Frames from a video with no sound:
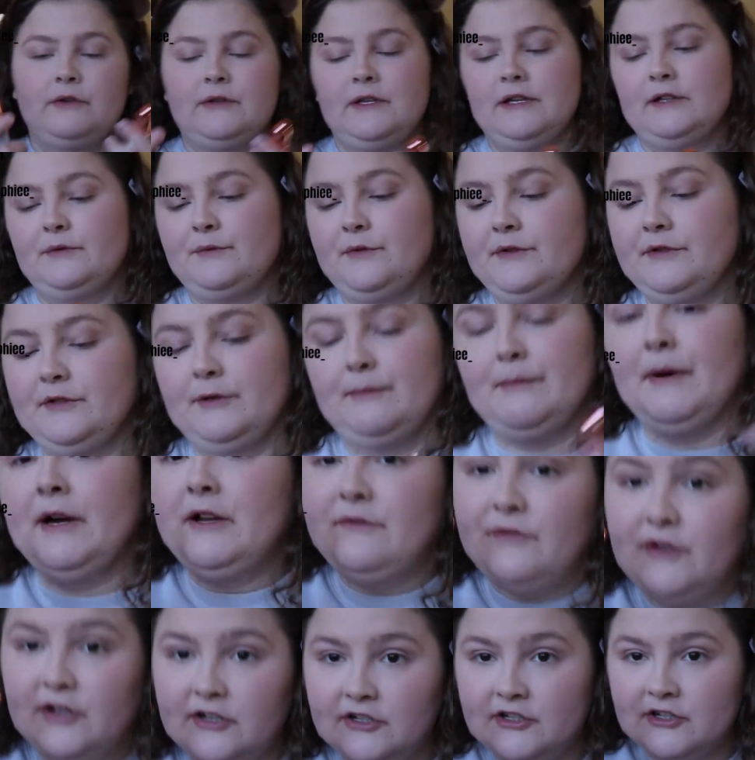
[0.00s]
these ones are my
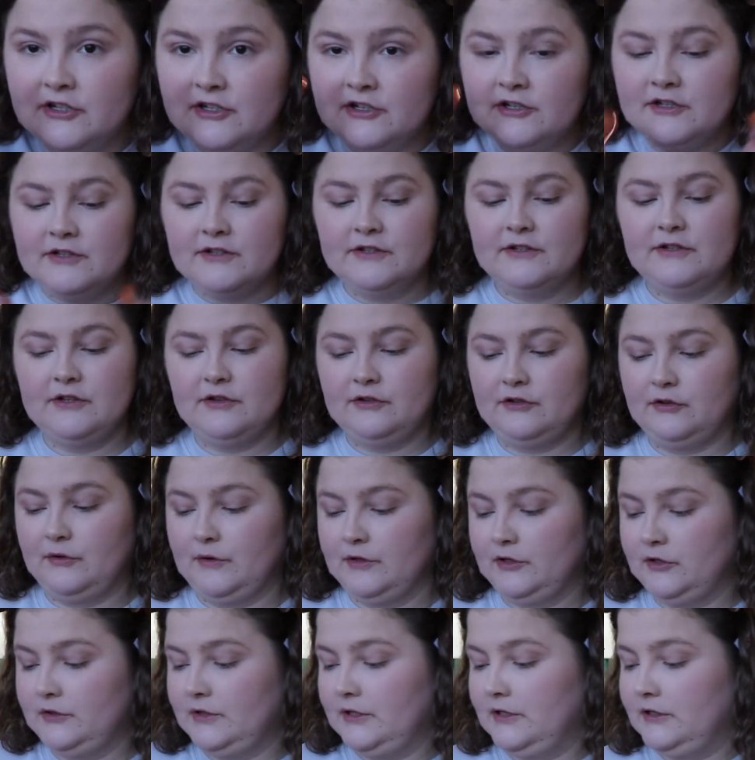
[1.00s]
versions, so I
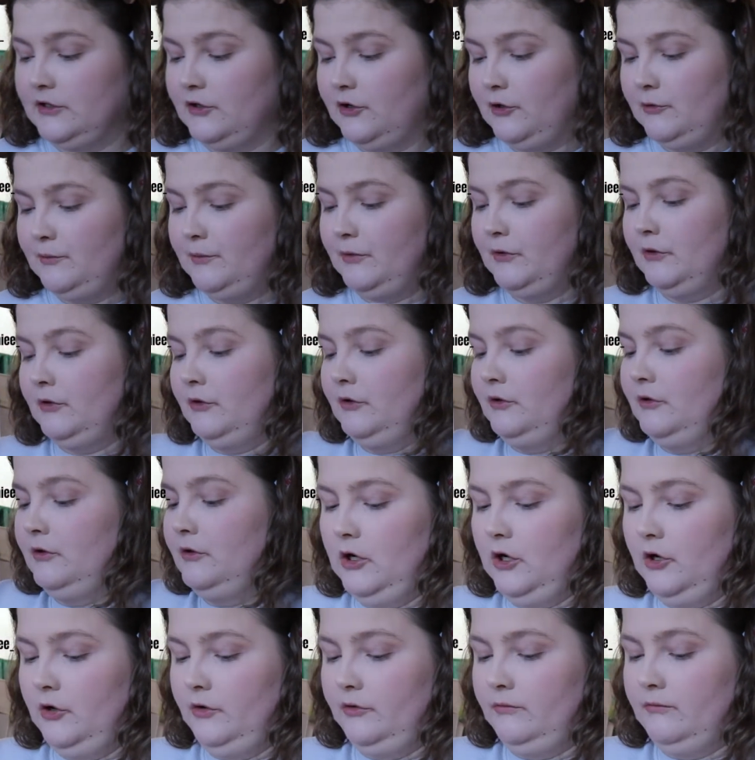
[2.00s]
don't need to open a
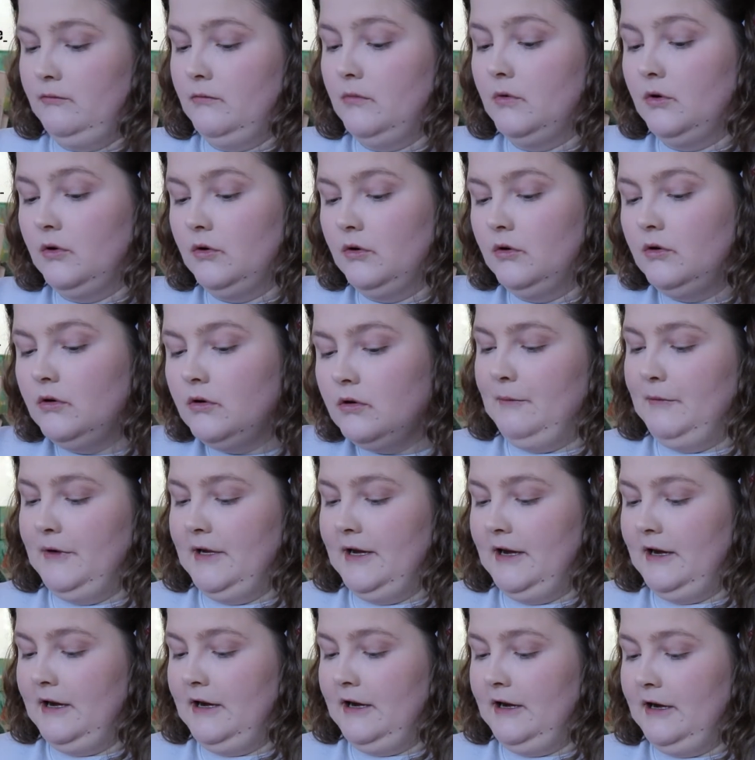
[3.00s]
load more. And we
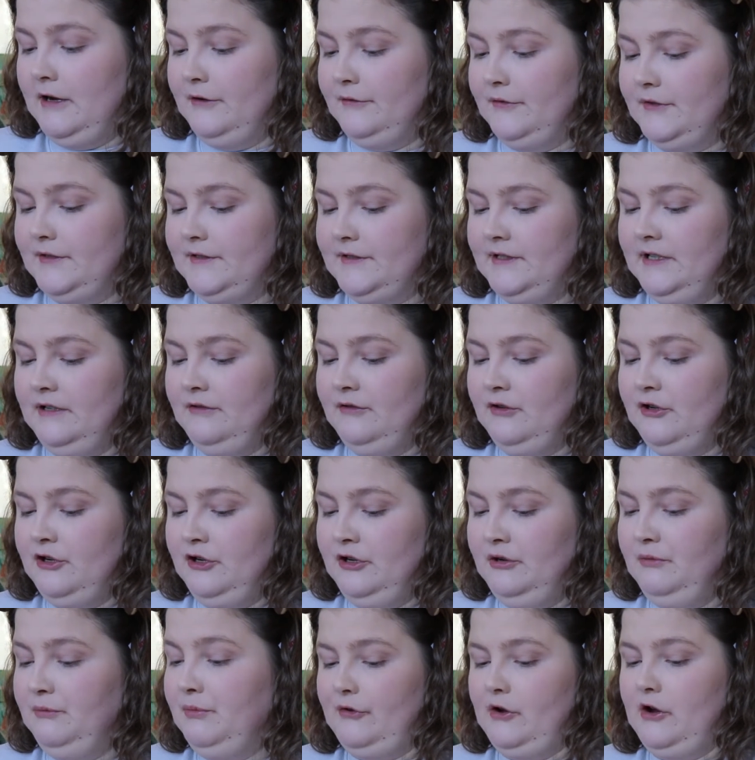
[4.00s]
have
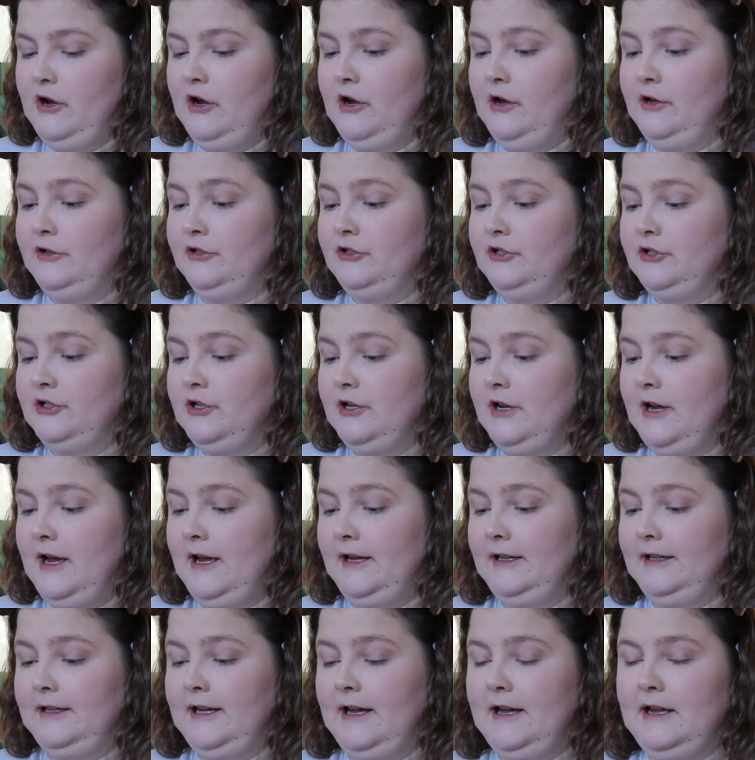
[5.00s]
Syrup, Fudge
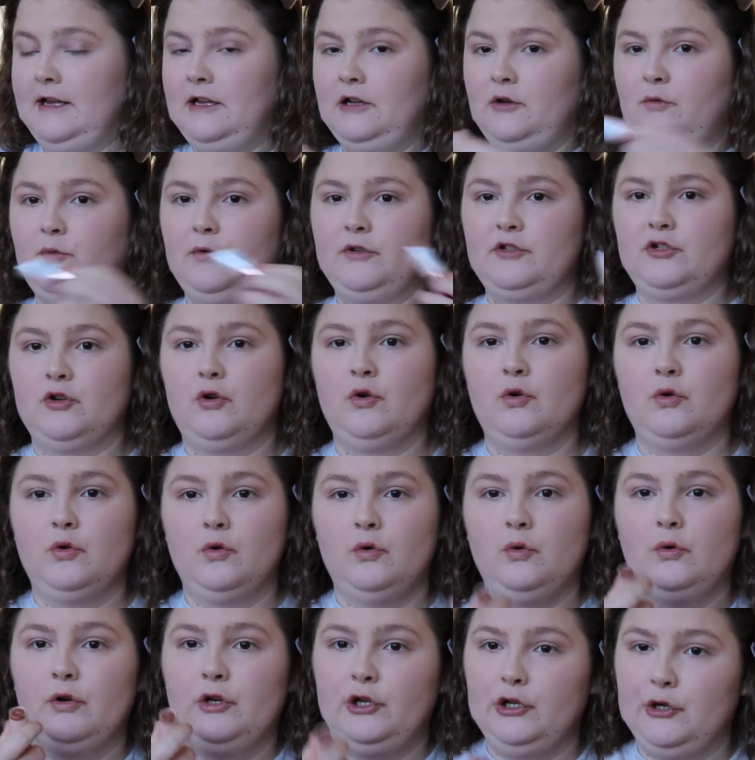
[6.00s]
and Cake, which are
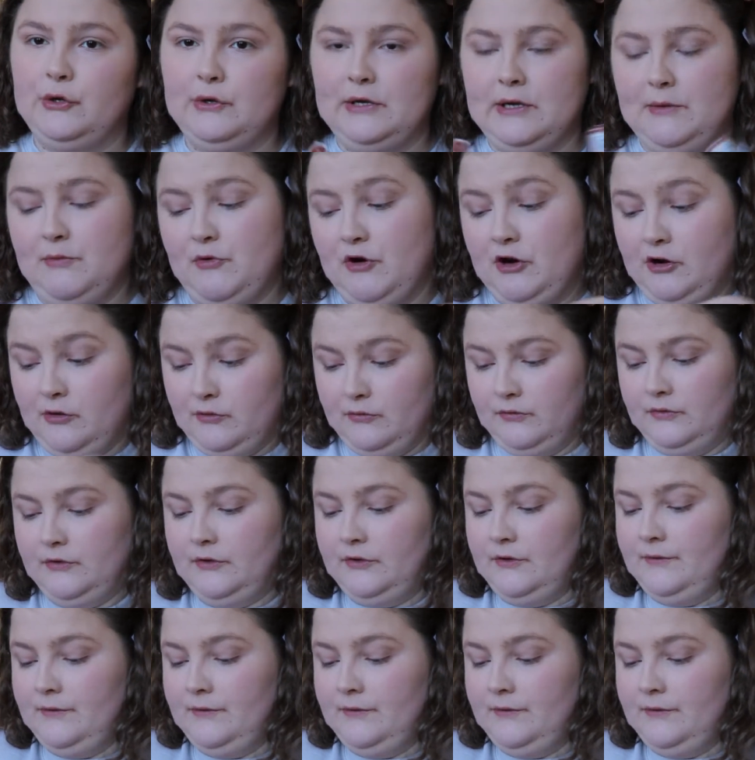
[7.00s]
all nudie browns.